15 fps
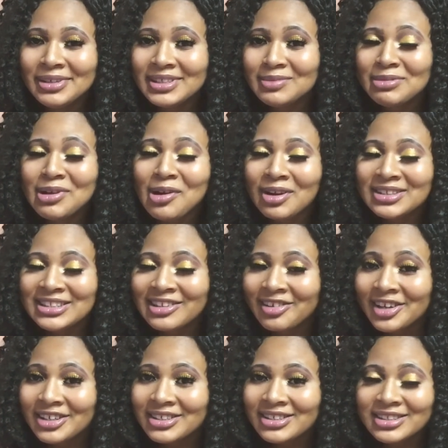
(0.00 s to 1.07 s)
It's been God's
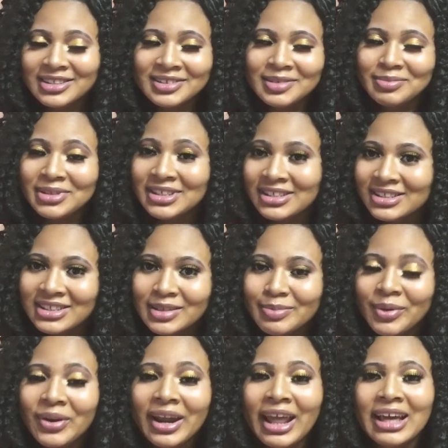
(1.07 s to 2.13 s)
grace. It's not been easy.
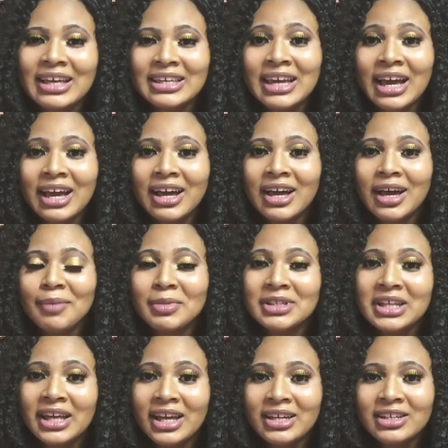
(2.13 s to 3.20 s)
But like, yeah, I'm at
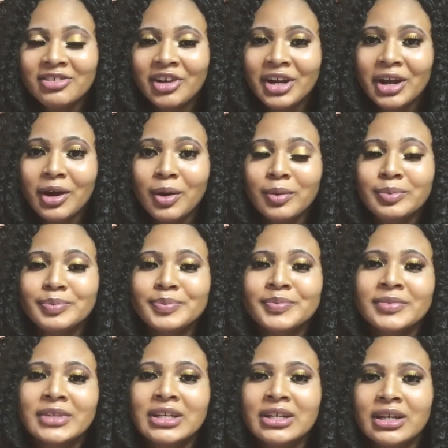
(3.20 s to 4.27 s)
the end right now.
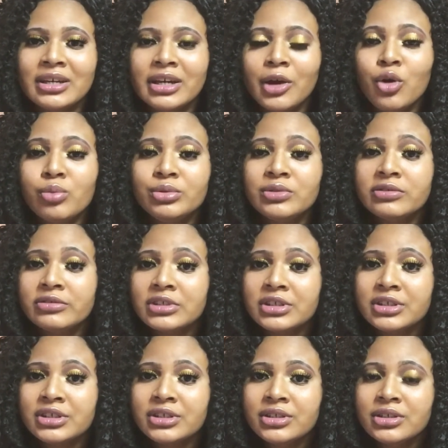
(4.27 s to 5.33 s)
And I hope to
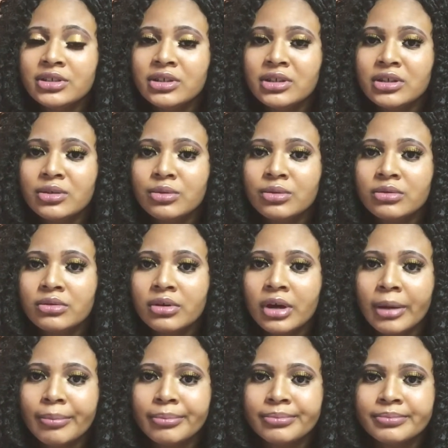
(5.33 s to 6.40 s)
finish
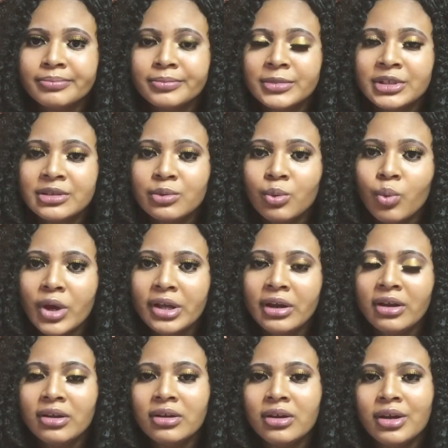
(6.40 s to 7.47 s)
well.
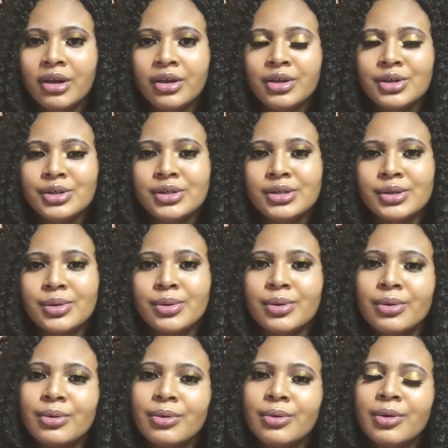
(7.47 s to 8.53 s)

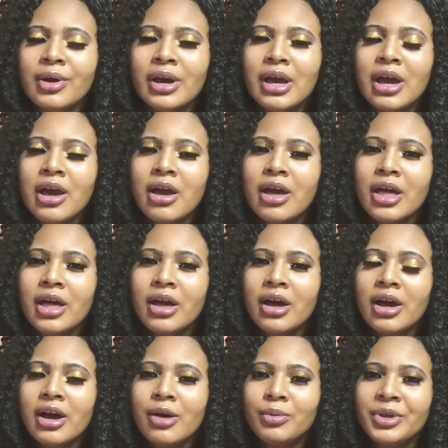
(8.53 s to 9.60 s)
So
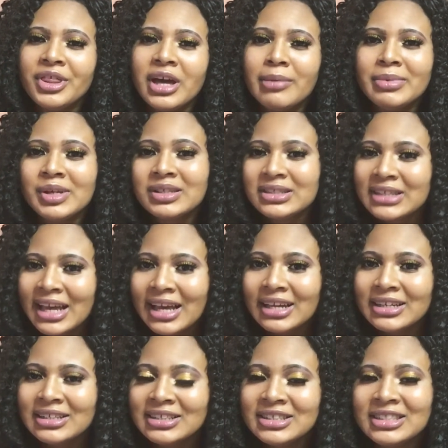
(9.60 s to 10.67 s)
with that being
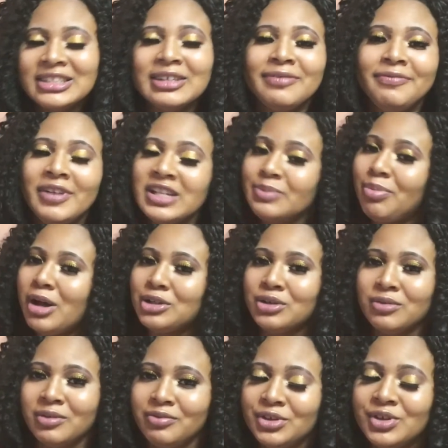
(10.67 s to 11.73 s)
said, this is the first part of
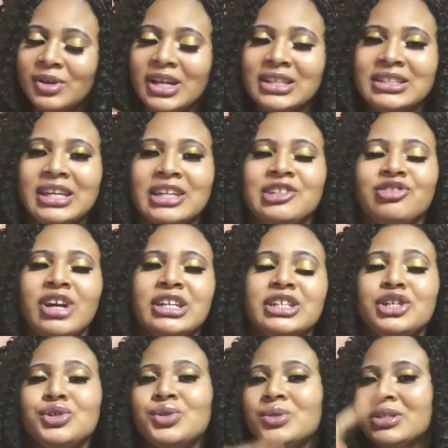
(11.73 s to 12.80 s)
the video. Let's get right
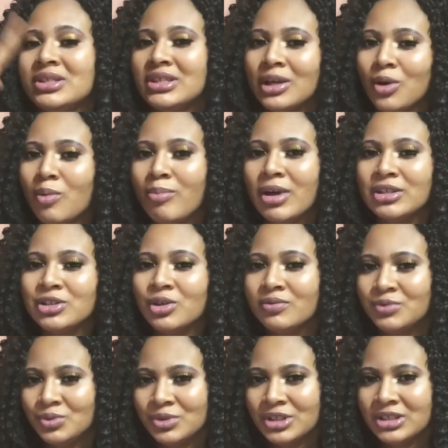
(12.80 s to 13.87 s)
into the second part of
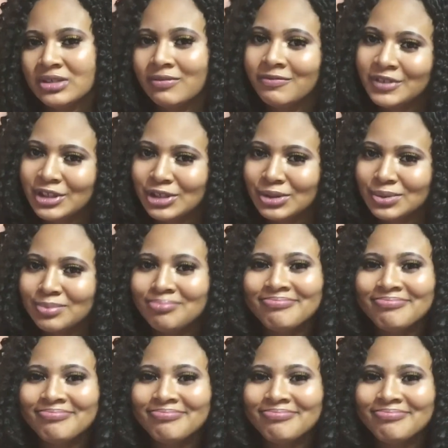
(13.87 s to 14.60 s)
today's video.